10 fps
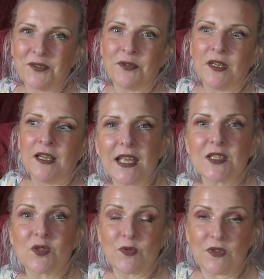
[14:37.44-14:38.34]
you.
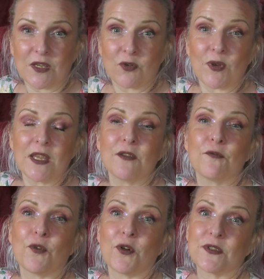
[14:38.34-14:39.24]
Dance with the creative
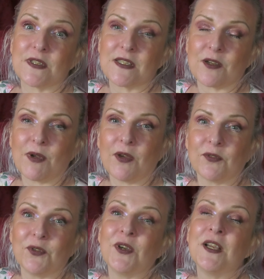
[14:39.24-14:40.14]
forces
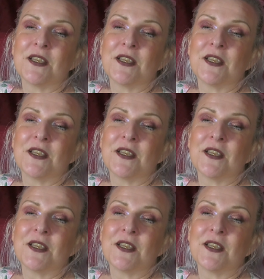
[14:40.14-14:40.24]
around you.